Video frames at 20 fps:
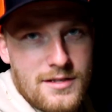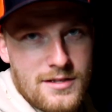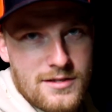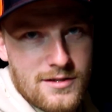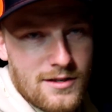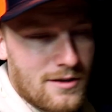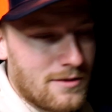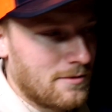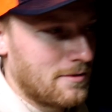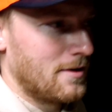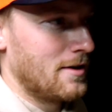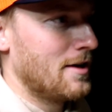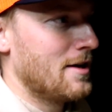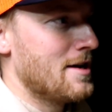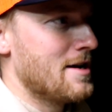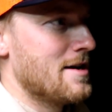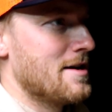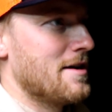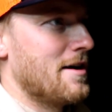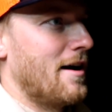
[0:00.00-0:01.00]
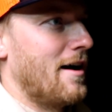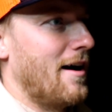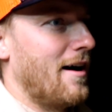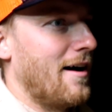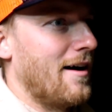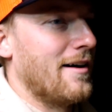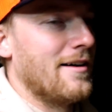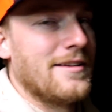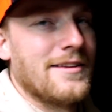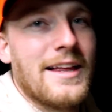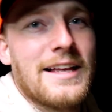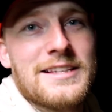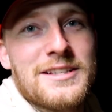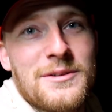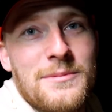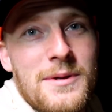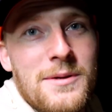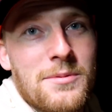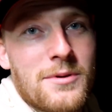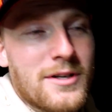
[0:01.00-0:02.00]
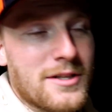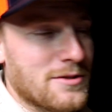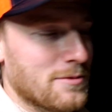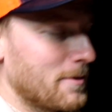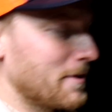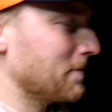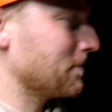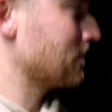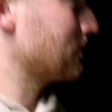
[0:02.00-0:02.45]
So that's gonna be pretty sweet.